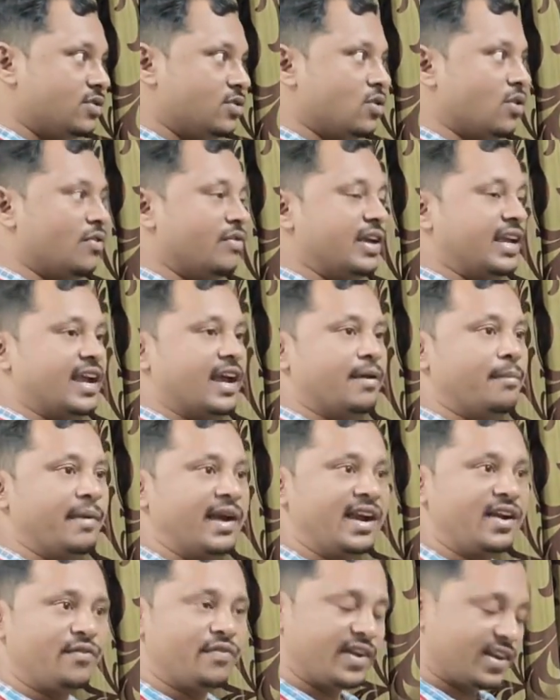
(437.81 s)
So we can
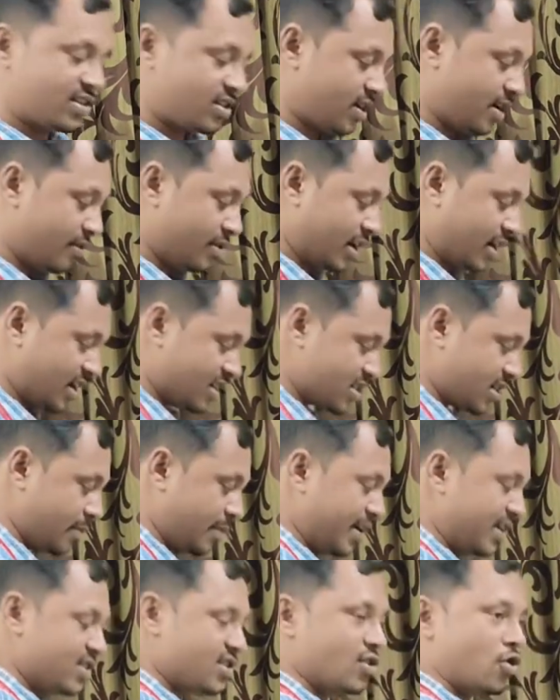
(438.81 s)
manufacture our
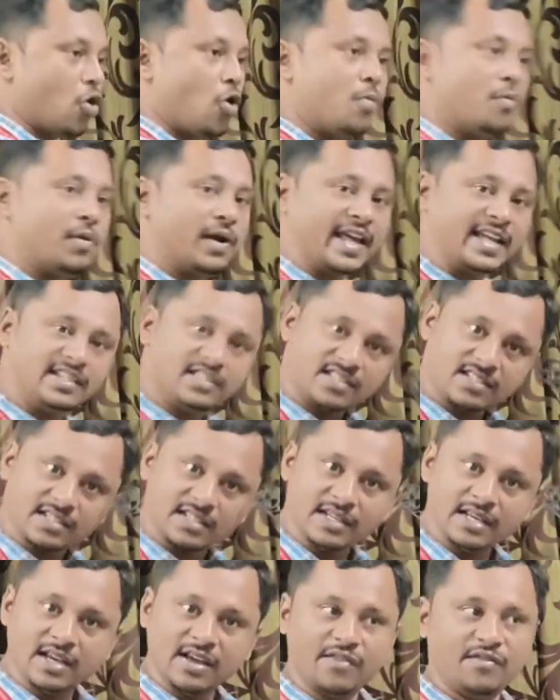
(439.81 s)
customized
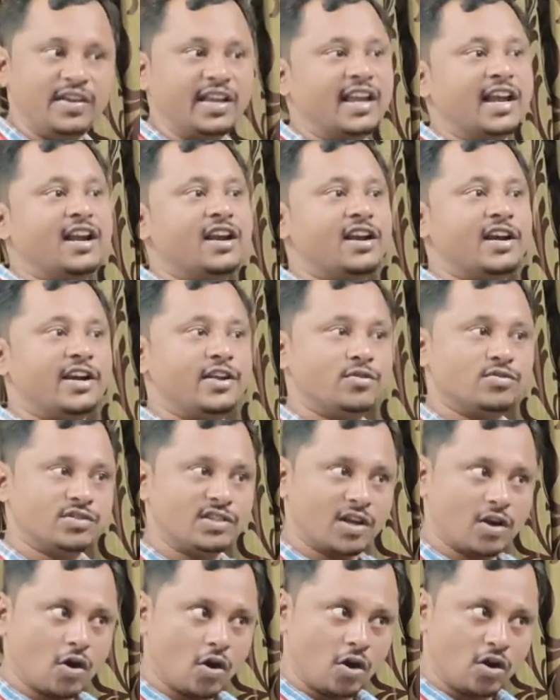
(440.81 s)
components, we can reduce
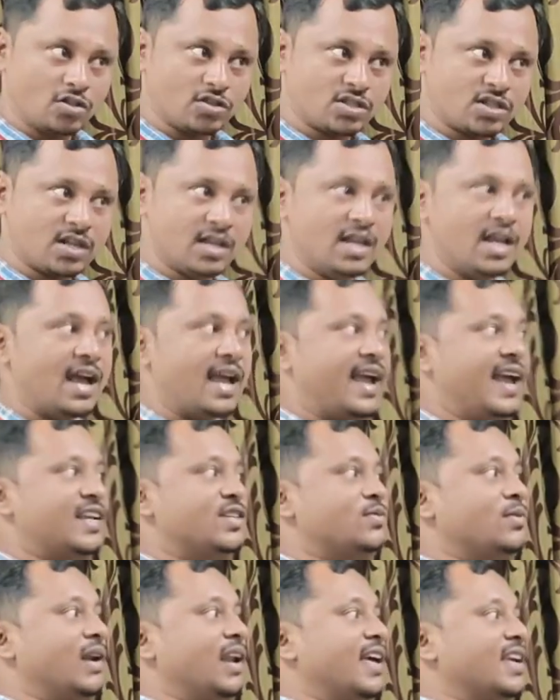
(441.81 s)
the cost,
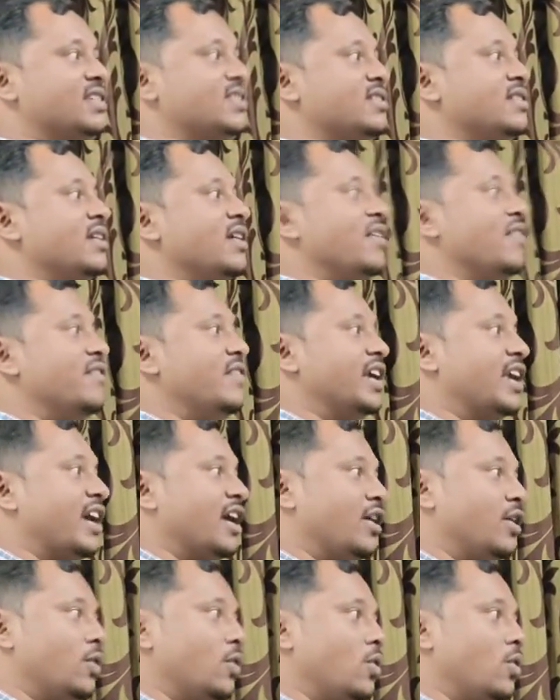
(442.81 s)
as well as we can